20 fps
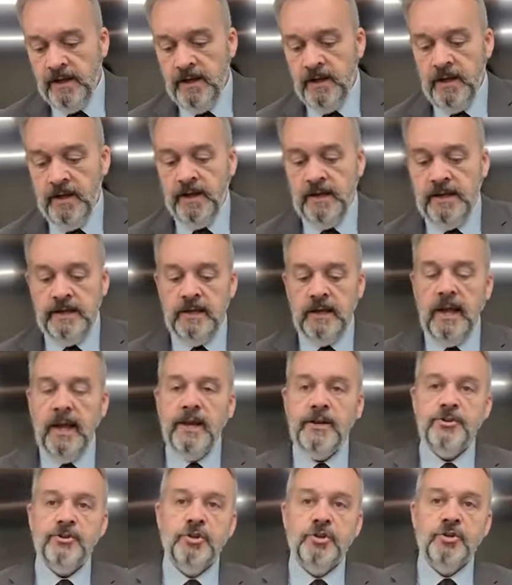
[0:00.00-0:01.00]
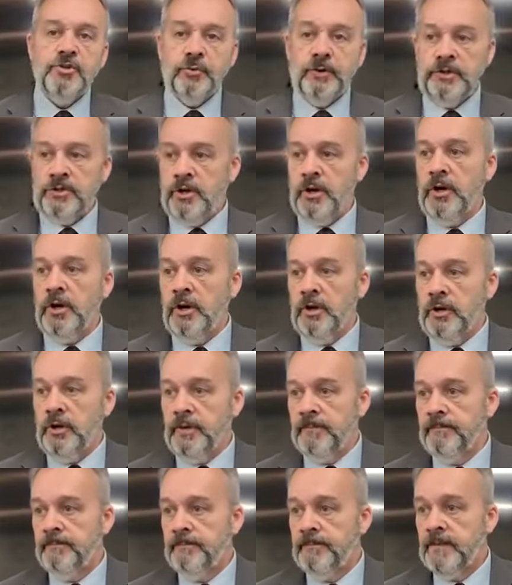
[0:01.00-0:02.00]
uh, Elijah's
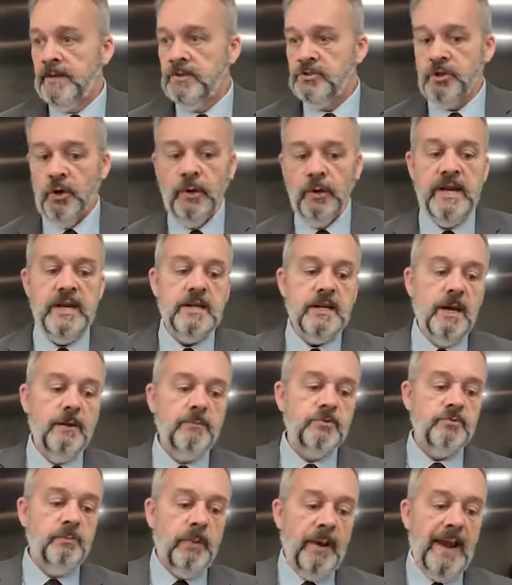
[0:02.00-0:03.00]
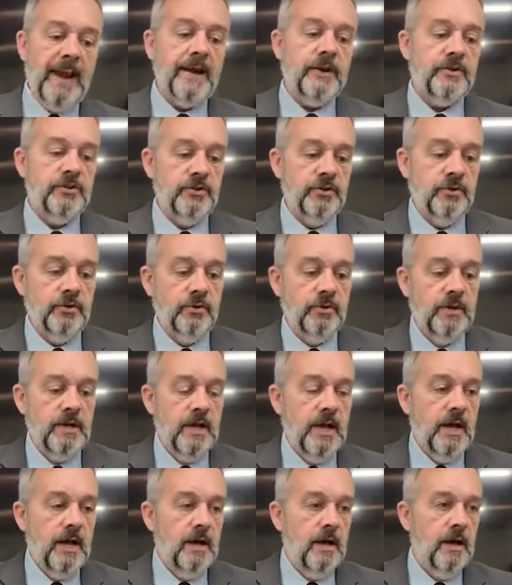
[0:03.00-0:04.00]
return. So he comes back
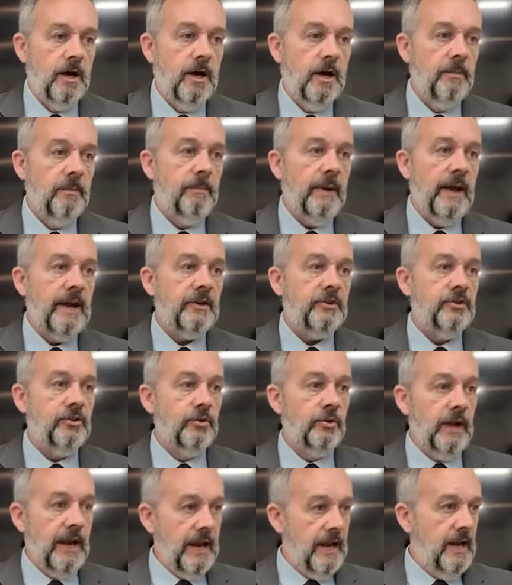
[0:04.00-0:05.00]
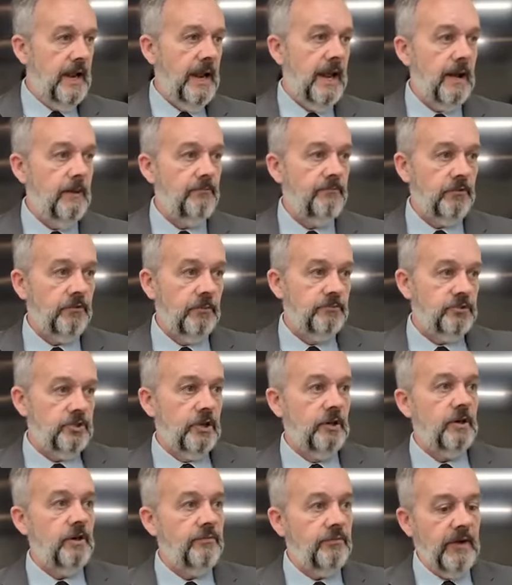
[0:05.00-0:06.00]
to uh, uh, back to Ahab from
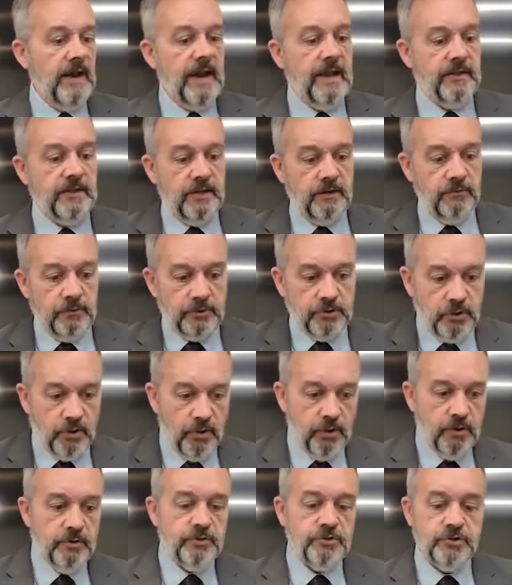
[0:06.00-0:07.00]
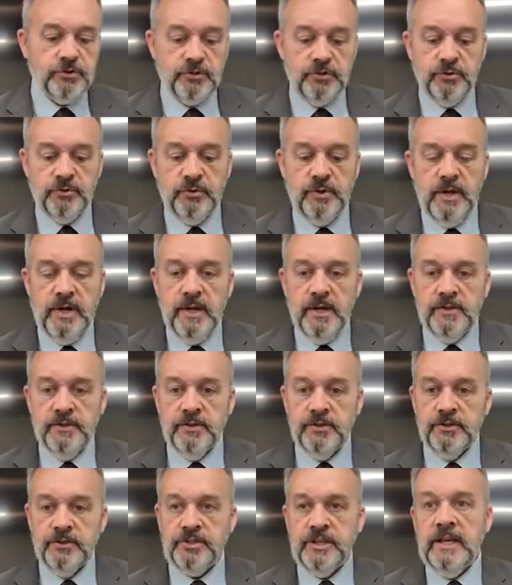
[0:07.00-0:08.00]
Zarephath. He returns to
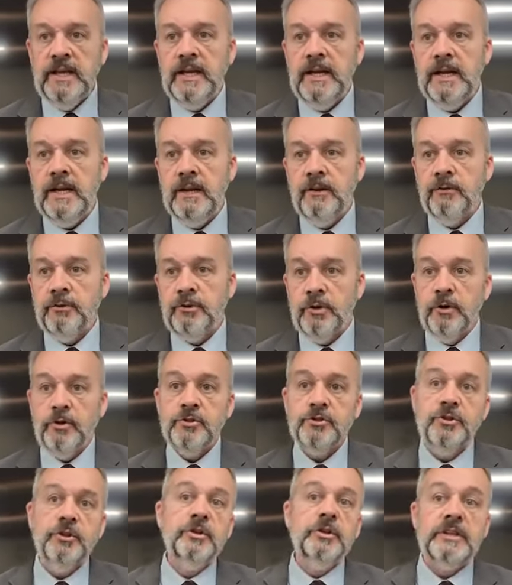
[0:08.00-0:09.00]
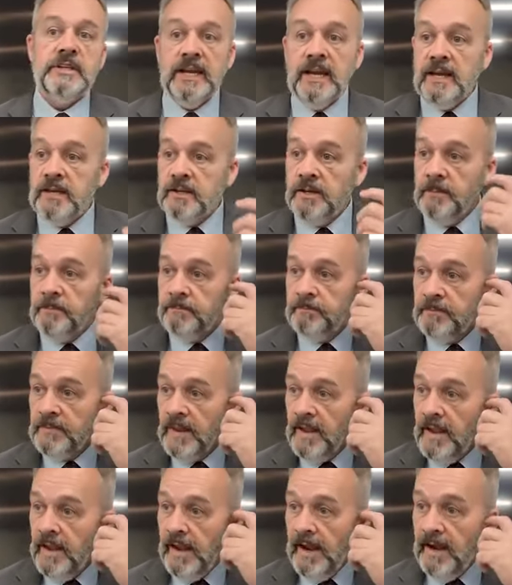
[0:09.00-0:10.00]
the city, he returns to the kingdom
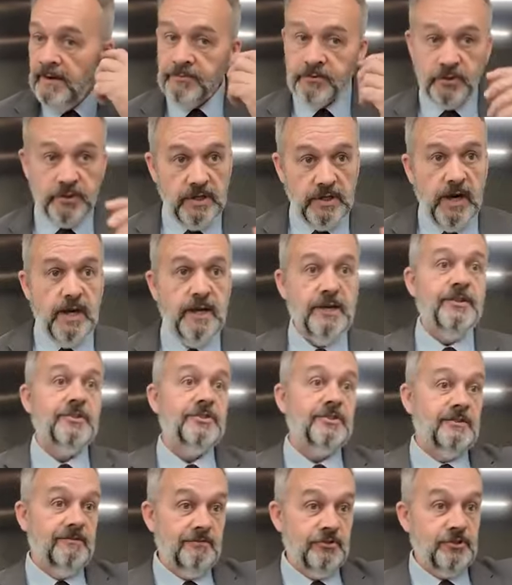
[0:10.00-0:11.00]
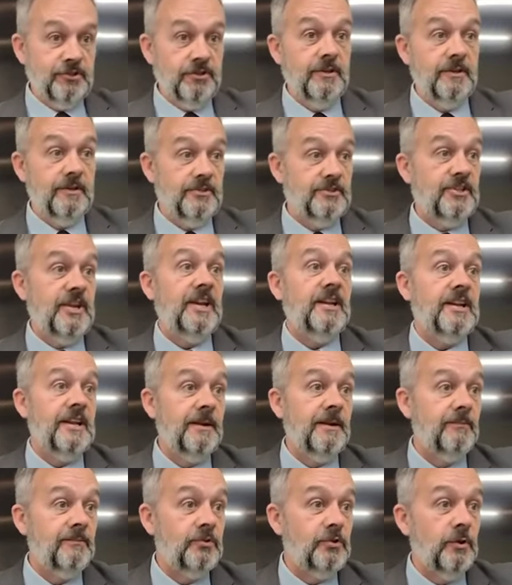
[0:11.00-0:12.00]
after God has sent
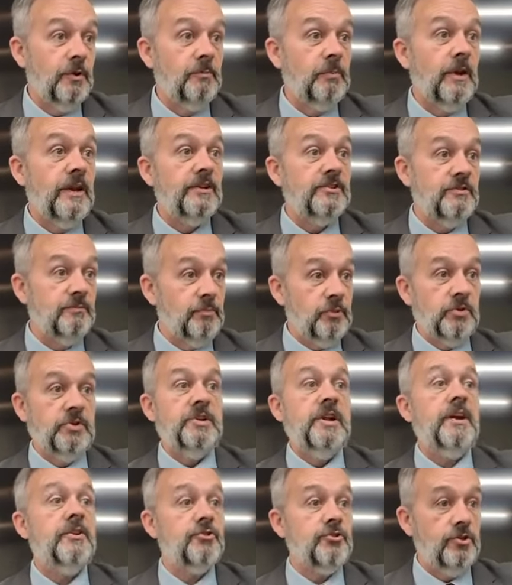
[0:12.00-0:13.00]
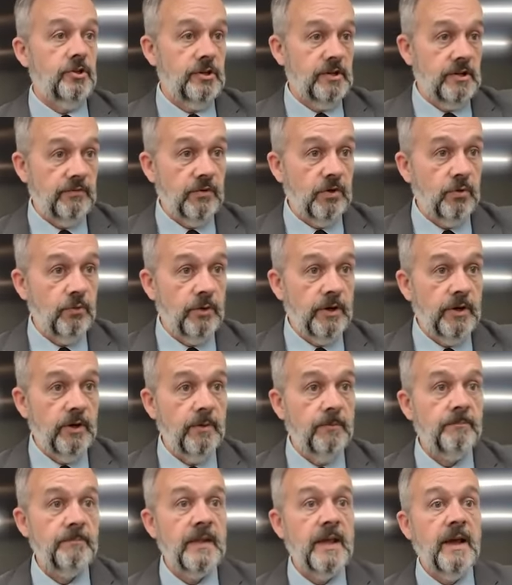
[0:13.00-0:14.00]
him to a place of protection, if you
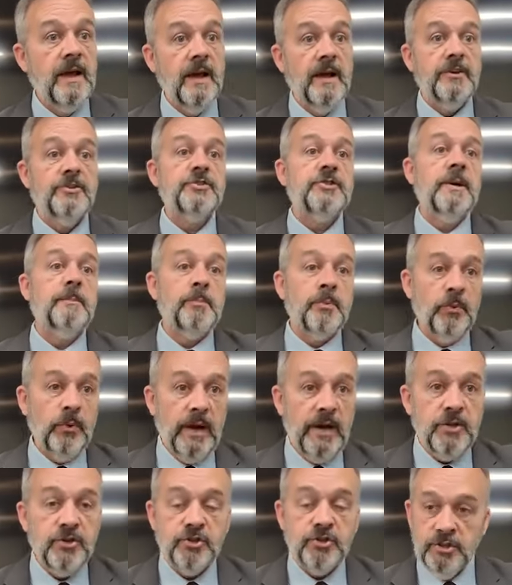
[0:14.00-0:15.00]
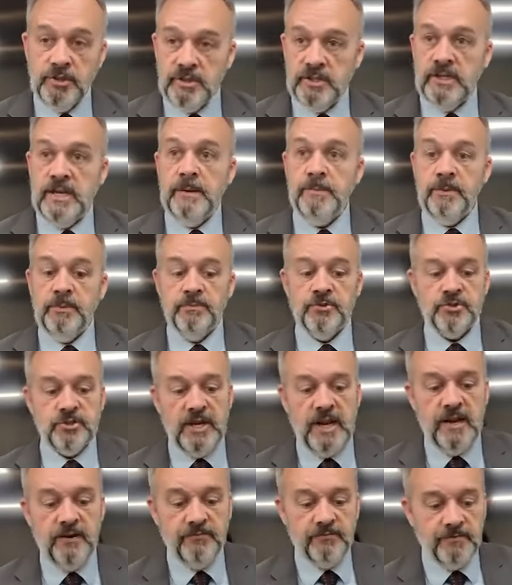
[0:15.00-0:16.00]
will, a separation to keep him
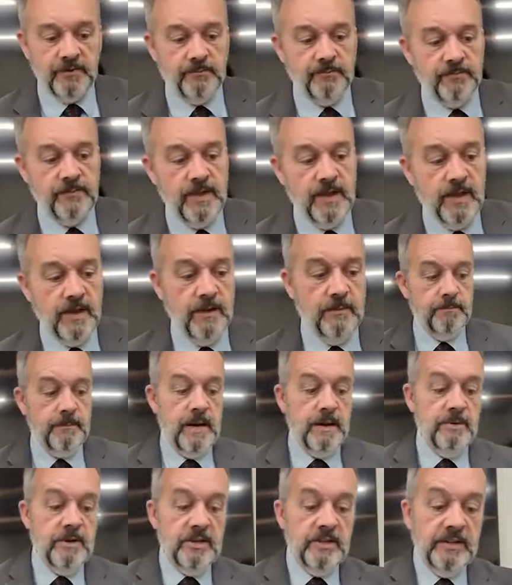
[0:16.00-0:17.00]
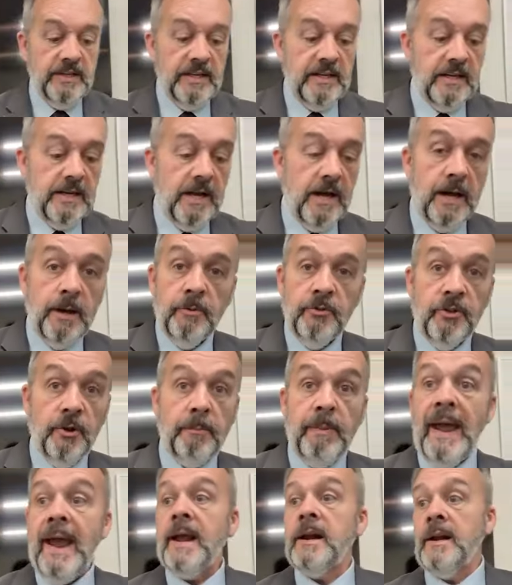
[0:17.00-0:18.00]
safe from maybe the, uh, the
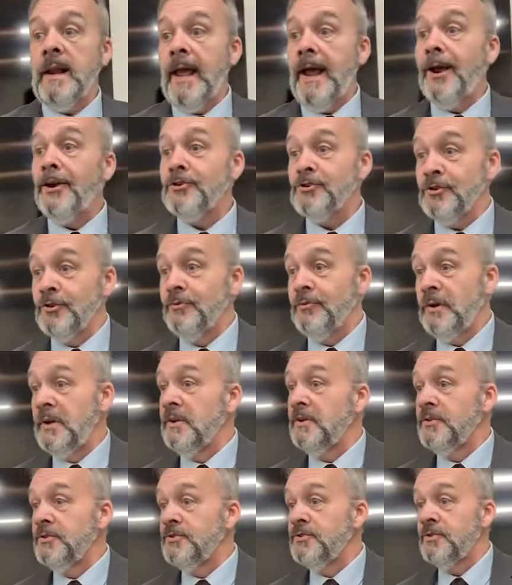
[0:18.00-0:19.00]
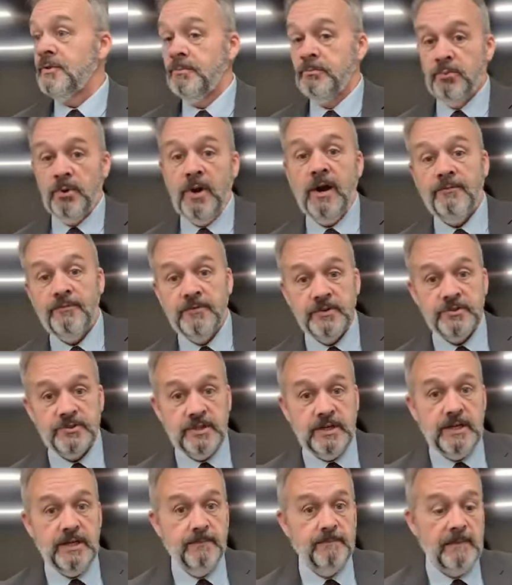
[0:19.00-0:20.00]
backlash of his
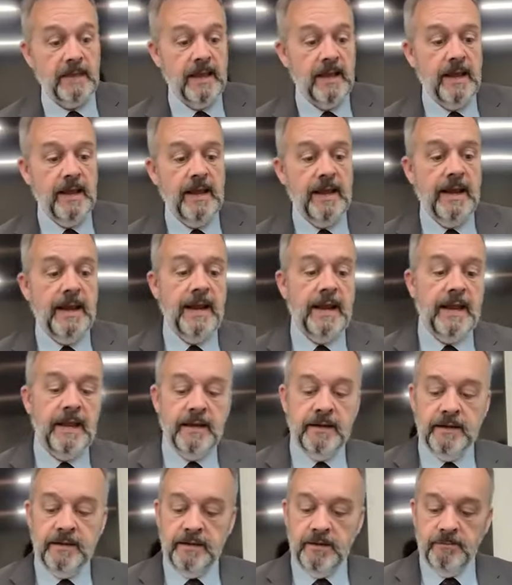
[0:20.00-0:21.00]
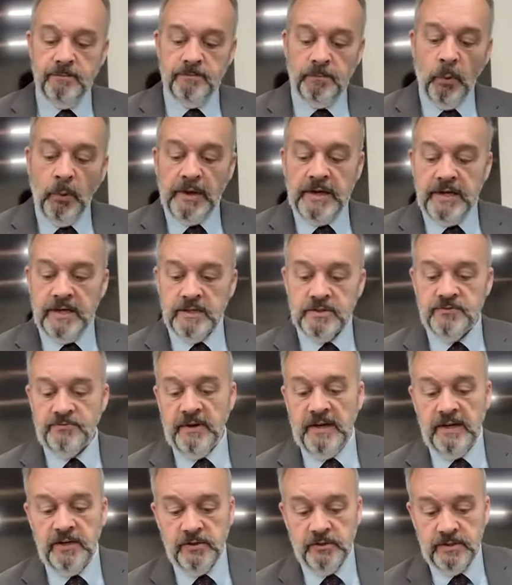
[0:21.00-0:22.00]
prophecy and pointing his
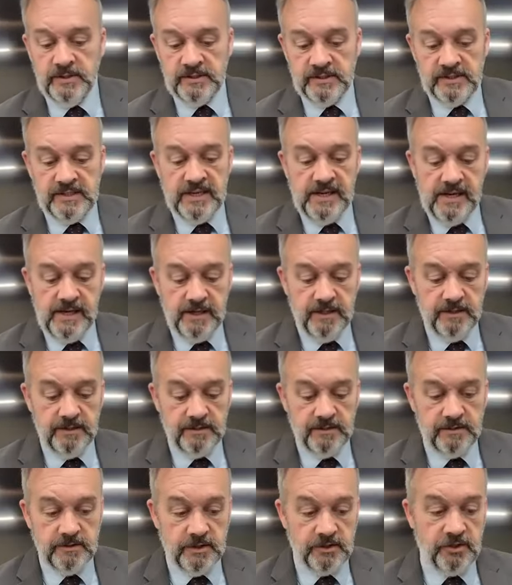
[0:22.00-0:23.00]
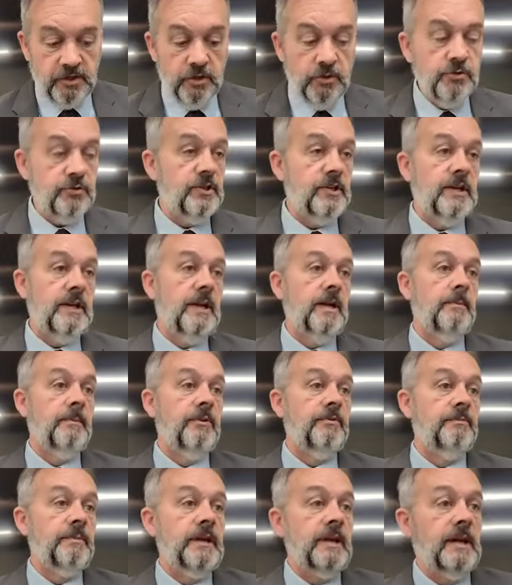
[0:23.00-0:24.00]
finger at the king and accusing him
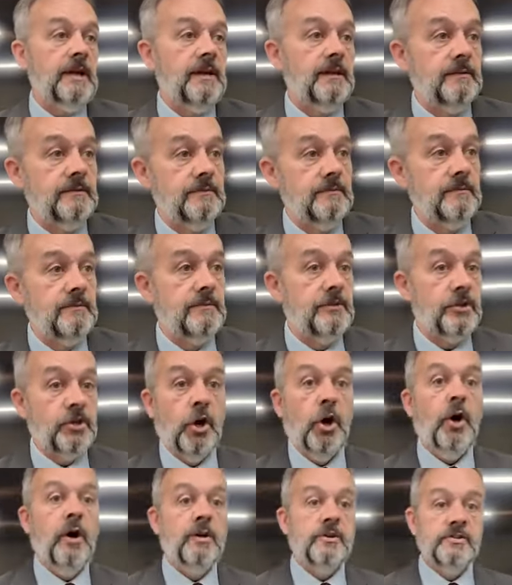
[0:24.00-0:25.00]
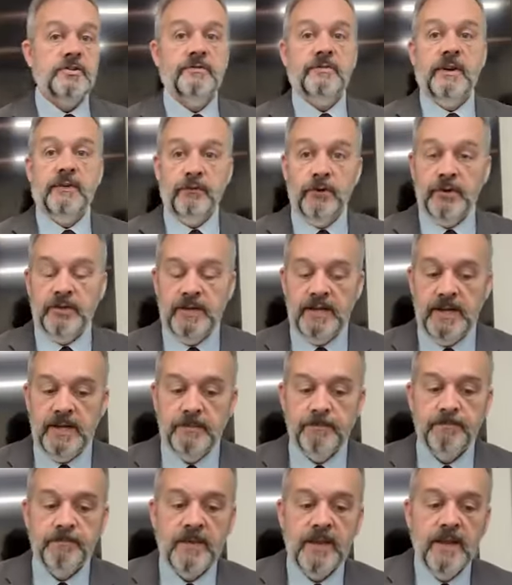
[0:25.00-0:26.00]
of being the cause of
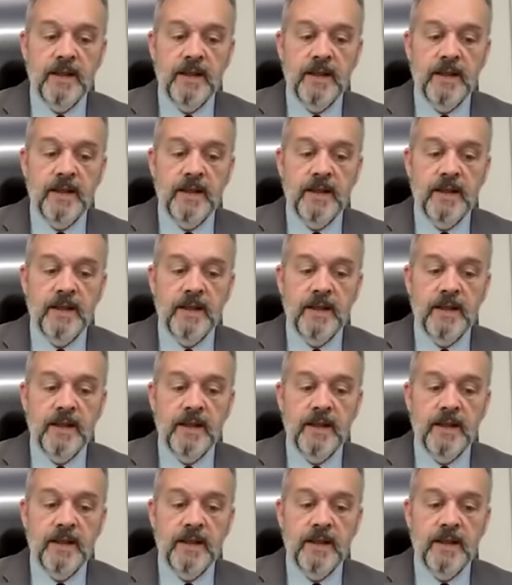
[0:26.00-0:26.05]
everything.